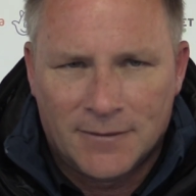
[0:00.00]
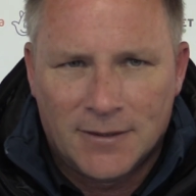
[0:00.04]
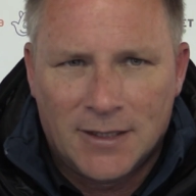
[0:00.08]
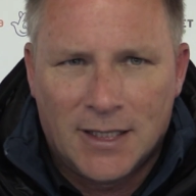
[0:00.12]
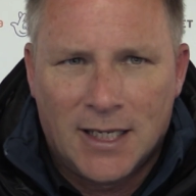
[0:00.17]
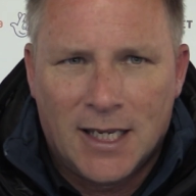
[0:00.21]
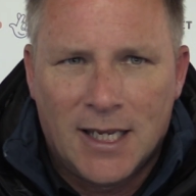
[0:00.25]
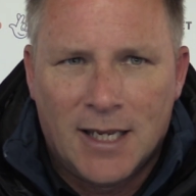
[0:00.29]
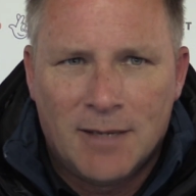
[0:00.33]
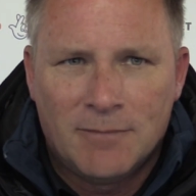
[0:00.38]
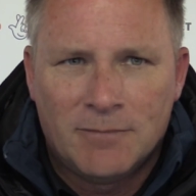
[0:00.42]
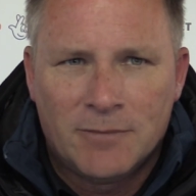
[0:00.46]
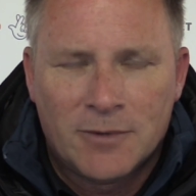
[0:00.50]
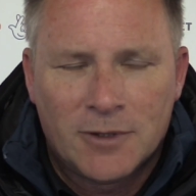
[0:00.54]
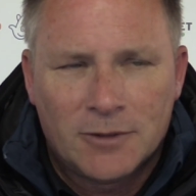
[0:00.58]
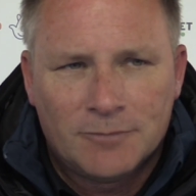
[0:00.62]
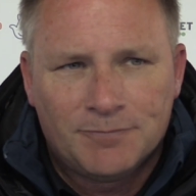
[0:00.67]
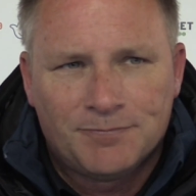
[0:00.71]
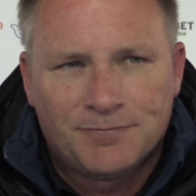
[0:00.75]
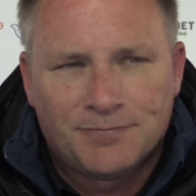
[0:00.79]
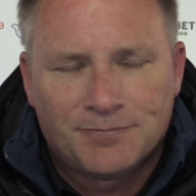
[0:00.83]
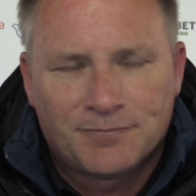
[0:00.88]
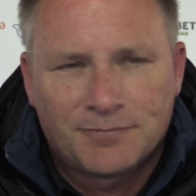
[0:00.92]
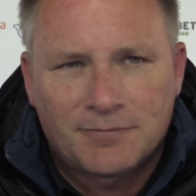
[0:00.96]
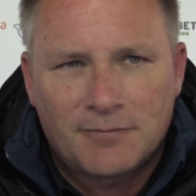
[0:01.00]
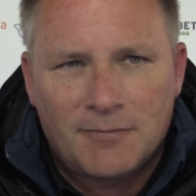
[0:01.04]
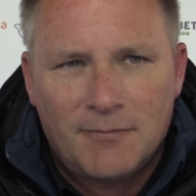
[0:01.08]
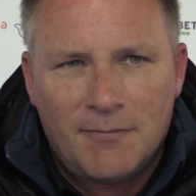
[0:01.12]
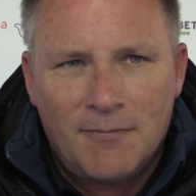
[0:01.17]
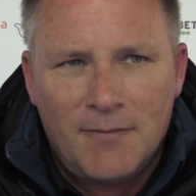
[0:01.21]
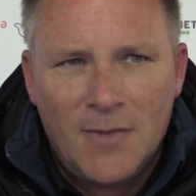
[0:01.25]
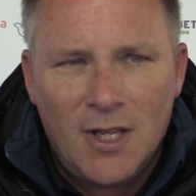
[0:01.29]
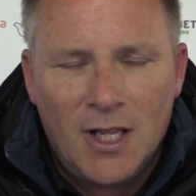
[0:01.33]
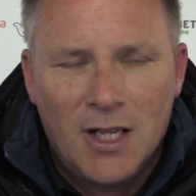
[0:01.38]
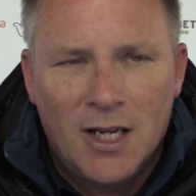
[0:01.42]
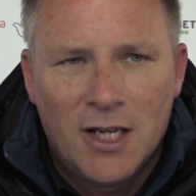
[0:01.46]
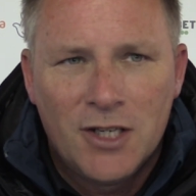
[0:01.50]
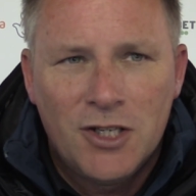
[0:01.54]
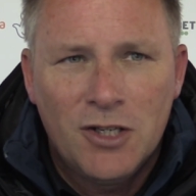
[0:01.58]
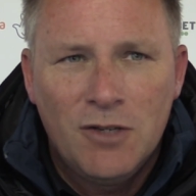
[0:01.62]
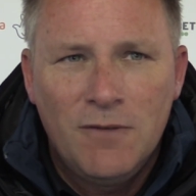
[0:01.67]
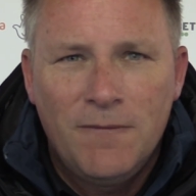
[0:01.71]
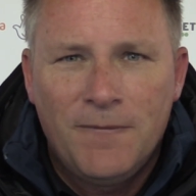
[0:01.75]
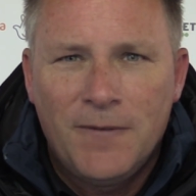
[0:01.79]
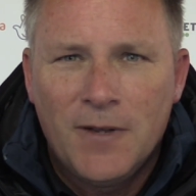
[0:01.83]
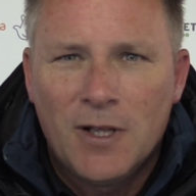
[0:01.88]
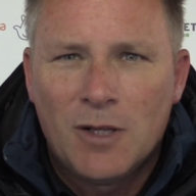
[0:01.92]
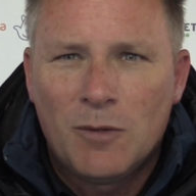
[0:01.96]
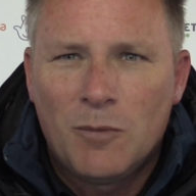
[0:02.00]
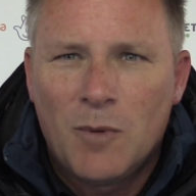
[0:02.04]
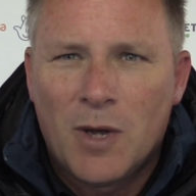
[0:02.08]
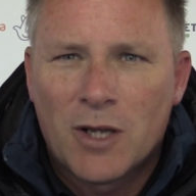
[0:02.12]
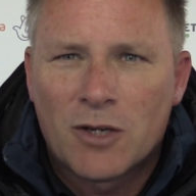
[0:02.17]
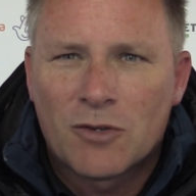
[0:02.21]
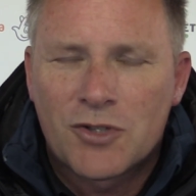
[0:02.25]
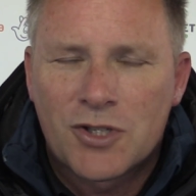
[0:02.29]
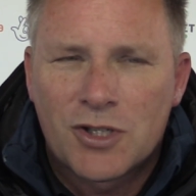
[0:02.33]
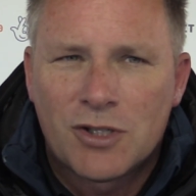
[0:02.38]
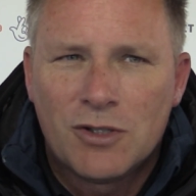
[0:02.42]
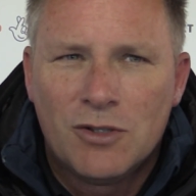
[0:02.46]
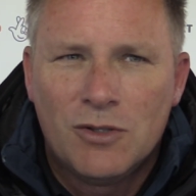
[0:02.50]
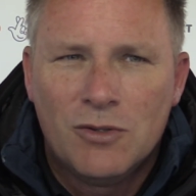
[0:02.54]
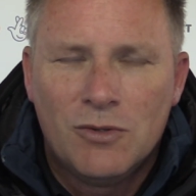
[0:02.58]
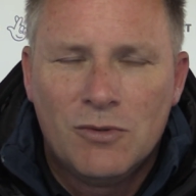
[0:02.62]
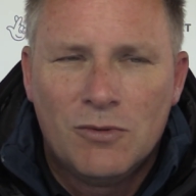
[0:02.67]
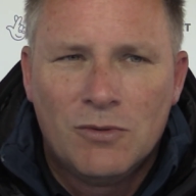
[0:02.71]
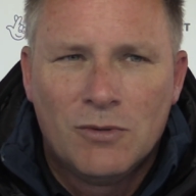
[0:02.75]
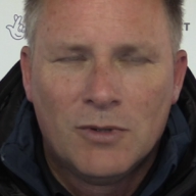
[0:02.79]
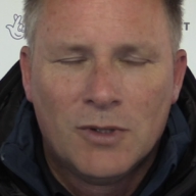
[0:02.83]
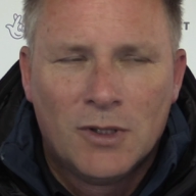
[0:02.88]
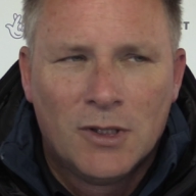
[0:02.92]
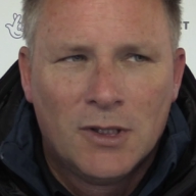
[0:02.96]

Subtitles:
And I do feel 1 or 2,